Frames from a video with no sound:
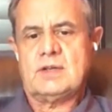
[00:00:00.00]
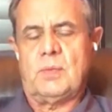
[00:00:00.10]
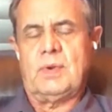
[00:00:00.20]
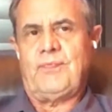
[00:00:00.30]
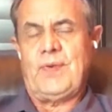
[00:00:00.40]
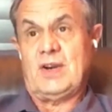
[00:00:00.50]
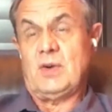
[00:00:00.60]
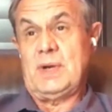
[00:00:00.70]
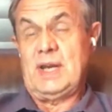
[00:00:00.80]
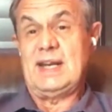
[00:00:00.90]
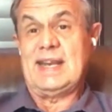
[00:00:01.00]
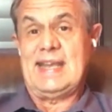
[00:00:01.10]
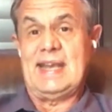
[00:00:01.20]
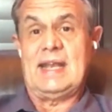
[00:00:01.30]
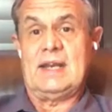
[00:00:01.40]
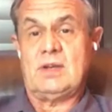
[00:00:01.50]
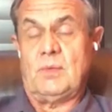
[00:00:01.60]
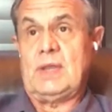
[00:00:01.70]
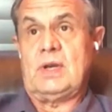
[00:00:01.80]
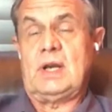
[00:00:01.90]
And so we figured we either
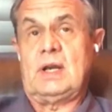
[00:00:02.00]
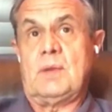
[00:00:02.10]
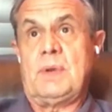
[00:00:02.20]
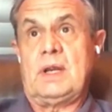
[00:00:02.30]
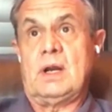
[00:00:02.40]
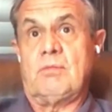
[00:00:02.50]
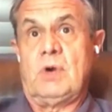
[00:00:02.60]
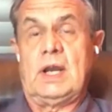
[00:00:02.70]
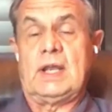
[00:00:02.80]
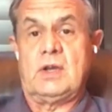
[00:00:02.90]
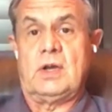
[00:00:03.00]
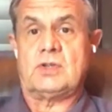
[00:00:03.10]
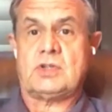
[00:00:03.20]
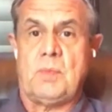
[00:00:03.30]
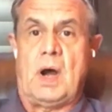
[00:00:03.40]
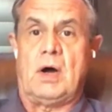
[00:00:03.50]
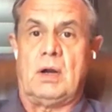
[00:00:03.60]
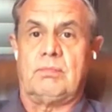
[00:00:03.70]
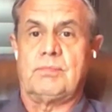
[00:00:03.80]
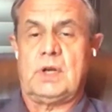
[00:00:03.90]
needed to be a really good,
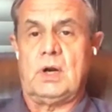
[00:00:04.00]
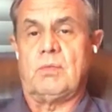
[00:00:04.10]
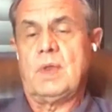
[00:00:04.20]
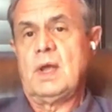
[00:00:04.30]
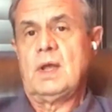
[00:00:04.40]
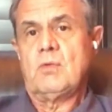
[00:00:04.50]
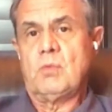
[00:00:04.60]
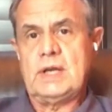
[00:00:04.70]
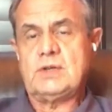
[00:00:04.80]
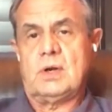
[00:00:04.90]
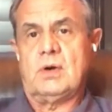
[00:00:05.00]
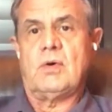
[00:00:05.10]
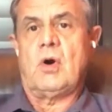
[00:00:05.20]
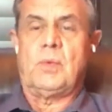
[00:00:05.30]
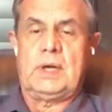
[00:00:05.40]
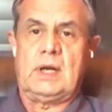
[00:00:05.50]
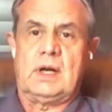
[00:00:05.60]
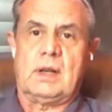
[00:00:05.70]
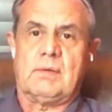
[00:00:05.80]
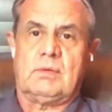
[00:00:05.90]
small, you know, regional, or we
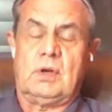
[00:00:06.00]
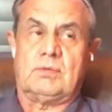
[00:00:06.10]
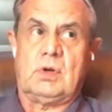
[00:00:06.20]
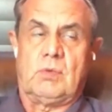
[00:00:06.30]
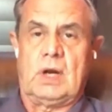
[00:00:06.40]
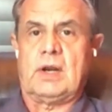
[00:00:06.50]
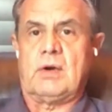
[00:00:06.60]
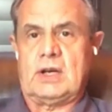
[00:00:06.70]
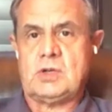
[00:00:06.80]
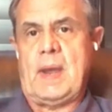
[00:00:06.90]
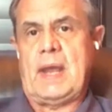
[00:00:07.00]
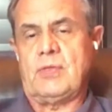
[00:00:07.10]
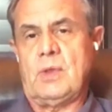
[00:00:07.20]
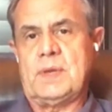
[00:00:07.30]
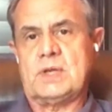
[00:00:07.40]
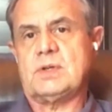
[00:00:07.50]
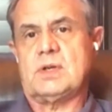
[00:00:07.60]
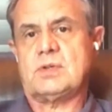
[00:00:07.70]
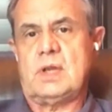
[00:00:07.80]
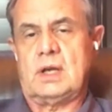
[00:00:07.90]
needed to really expand the
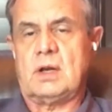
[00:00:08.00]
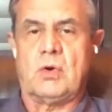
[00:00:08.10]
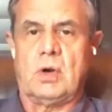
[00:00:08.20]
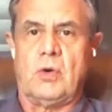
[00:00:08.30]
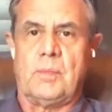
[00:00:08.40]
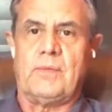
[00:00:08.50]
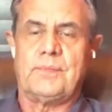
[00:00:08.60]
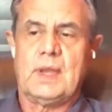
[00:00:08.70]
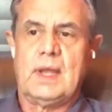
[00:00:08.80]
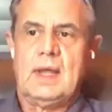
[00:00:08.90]
business and go global.